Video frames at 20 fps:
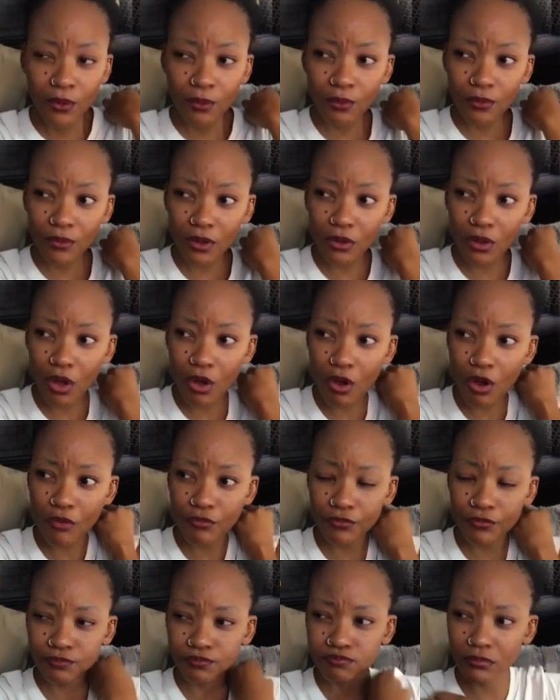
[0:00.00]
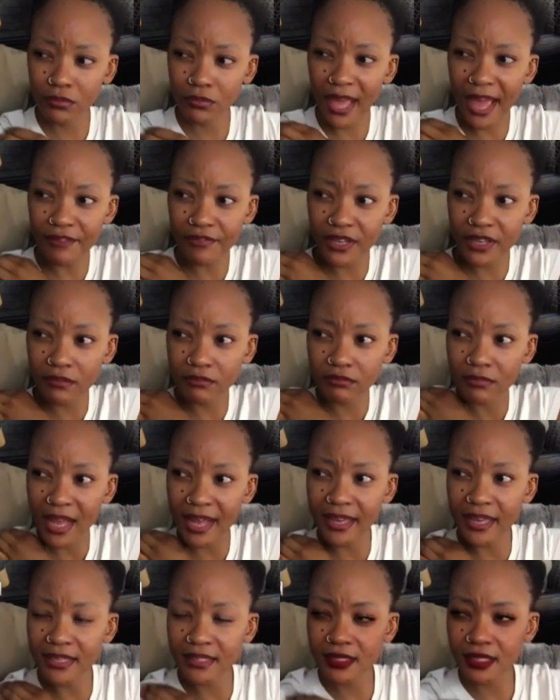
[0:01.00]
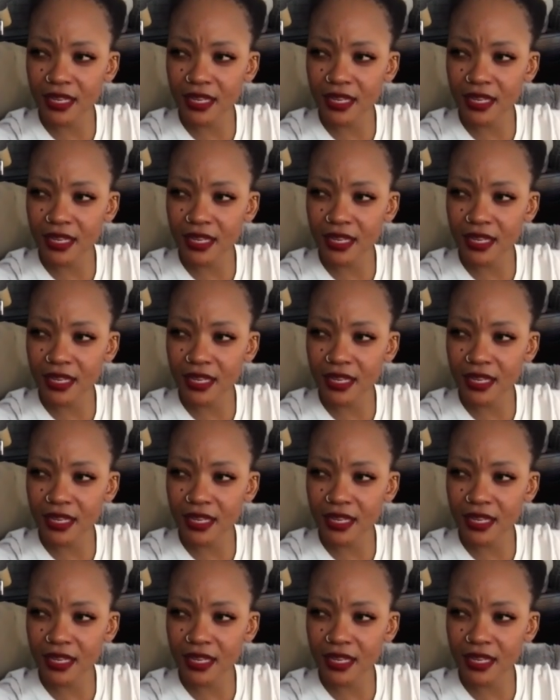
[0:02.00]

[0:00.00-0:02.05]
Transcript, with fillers: of having, I guess,